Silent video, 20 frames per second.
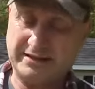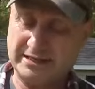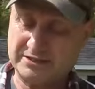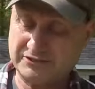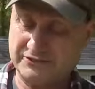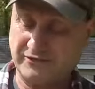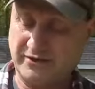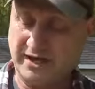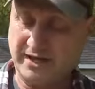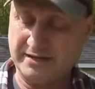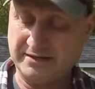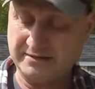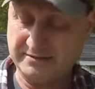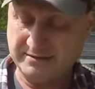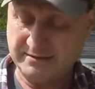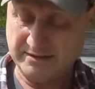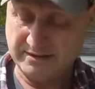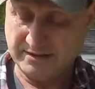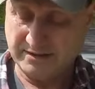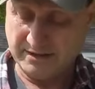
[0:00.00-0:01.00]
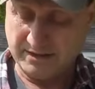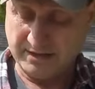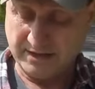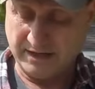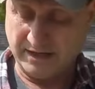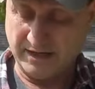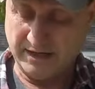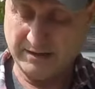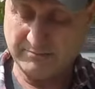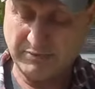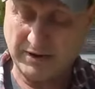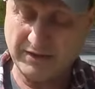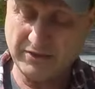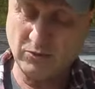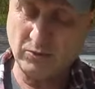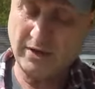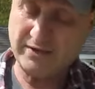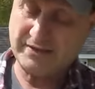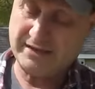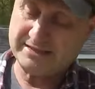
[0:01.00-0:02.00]
That's fine. Uh, and by
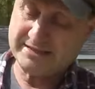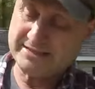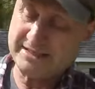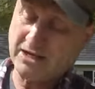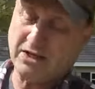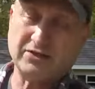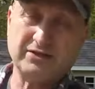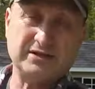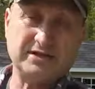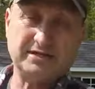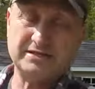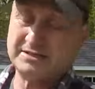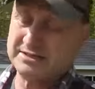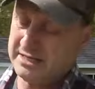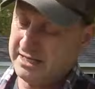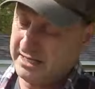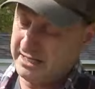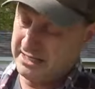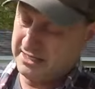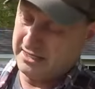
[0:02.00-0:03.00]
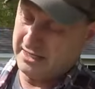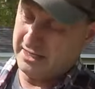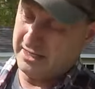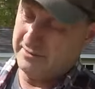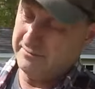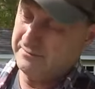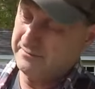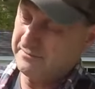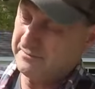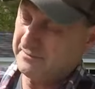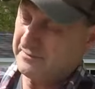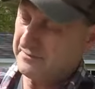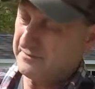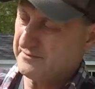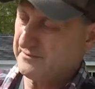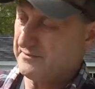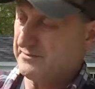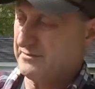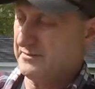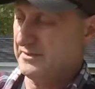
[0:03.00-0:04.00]
the way, they sell these in um,
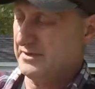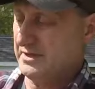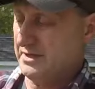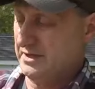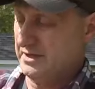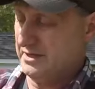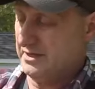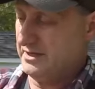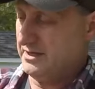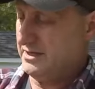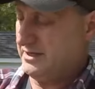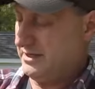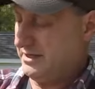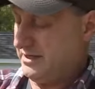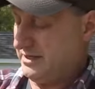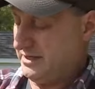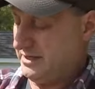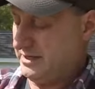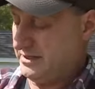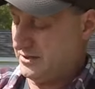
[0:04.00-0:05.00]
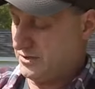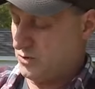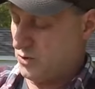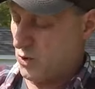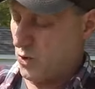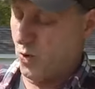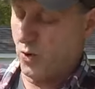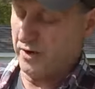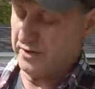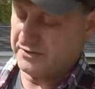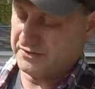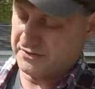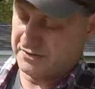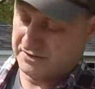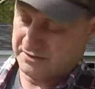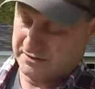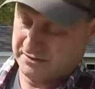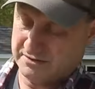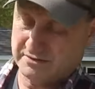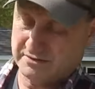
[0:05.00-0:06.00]
in
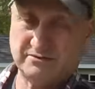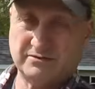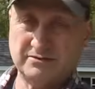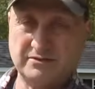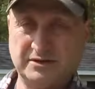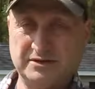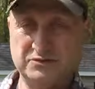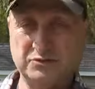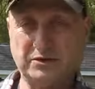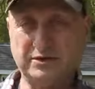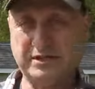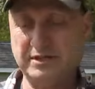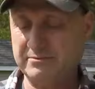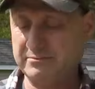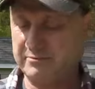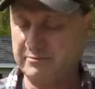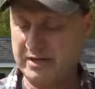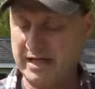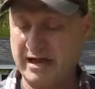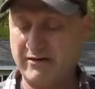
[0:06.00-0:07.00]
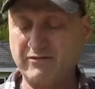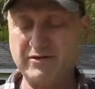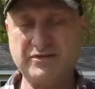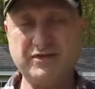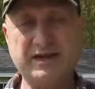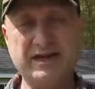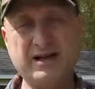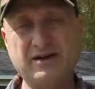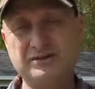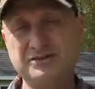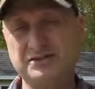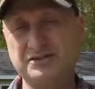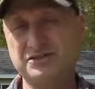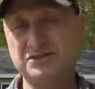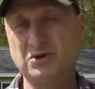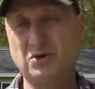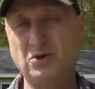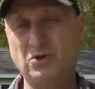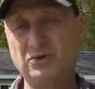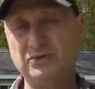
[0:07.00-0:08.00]
quarts, is what. but everything else is
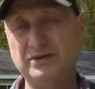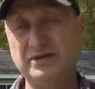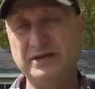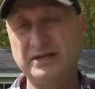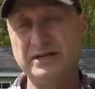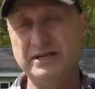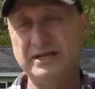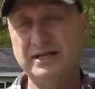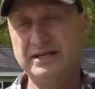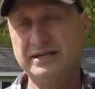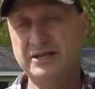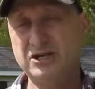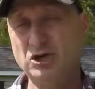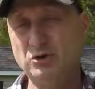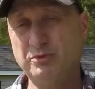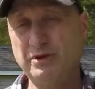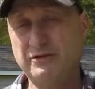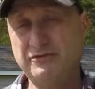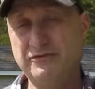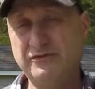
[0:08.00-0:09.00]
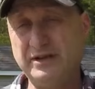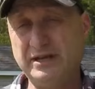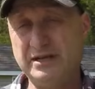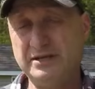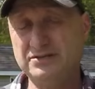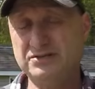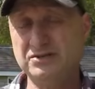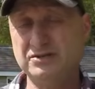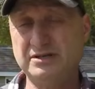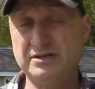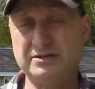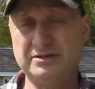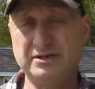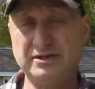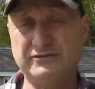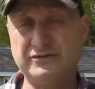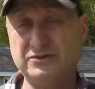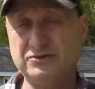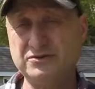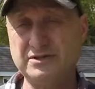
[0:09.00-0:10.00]
sold in cubic feet. So you, you
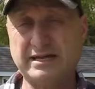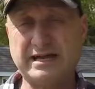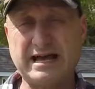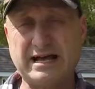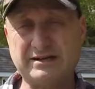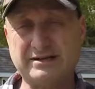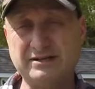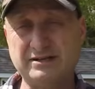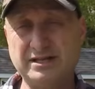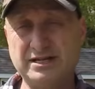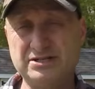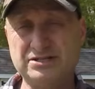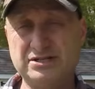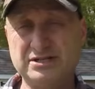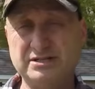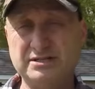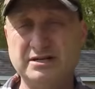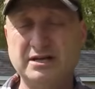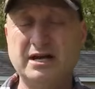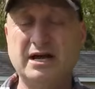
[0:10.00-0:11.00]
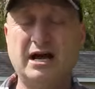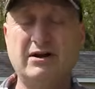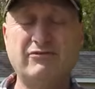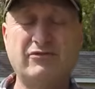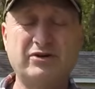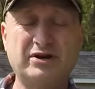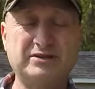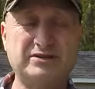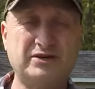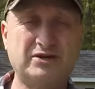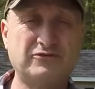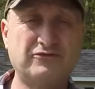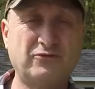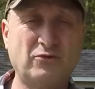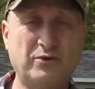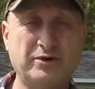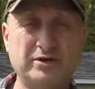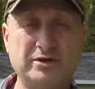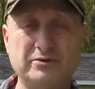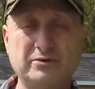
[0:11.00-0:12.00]
have to do the calculation. I've already done it
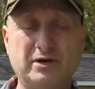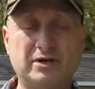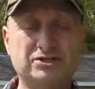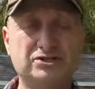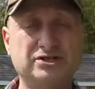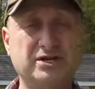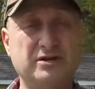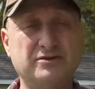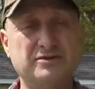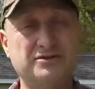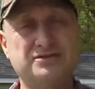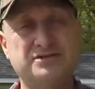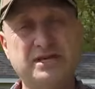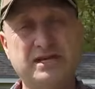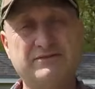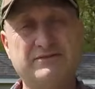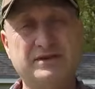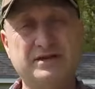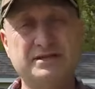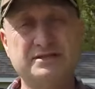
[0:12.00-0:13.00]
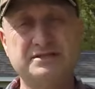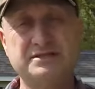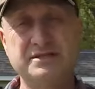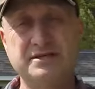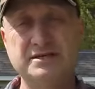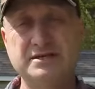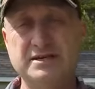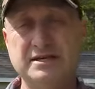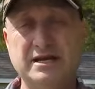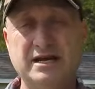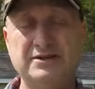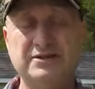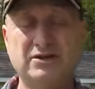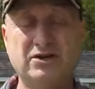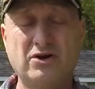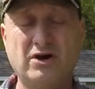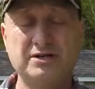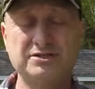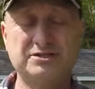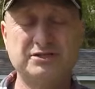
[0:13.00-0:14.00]
for you. I'll share the savings and the
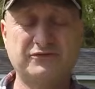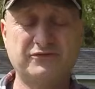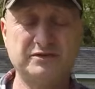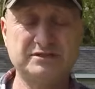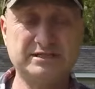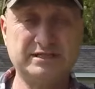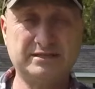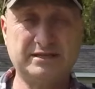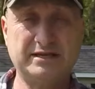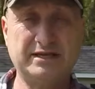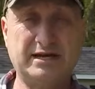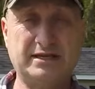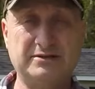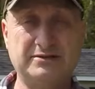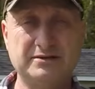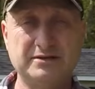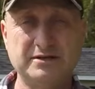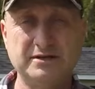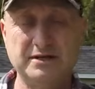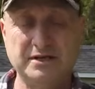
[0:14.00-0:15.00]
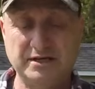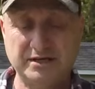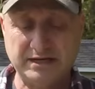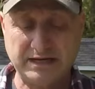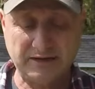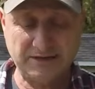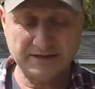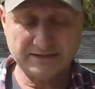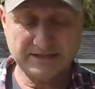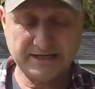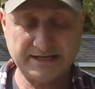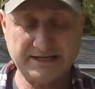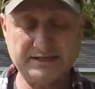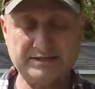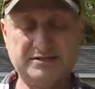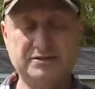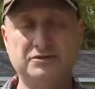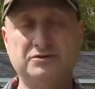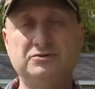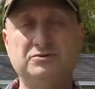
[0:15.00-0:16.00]
cost difference at the end. Now let's get
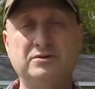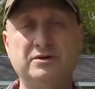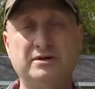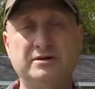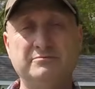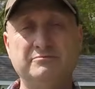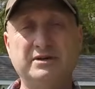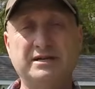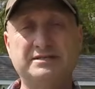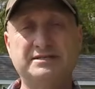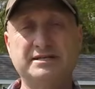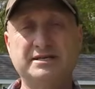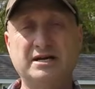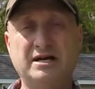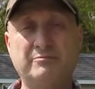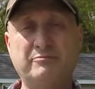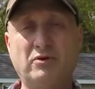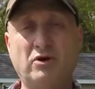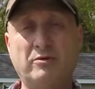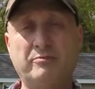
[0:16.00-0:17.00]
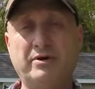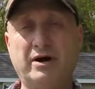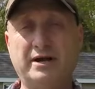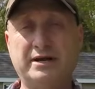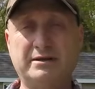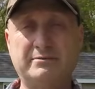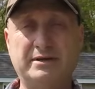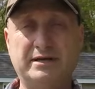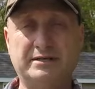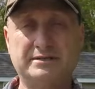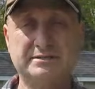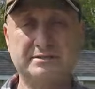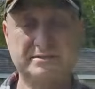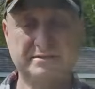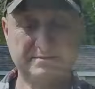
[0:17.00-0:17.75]
into mixing up our potting mix.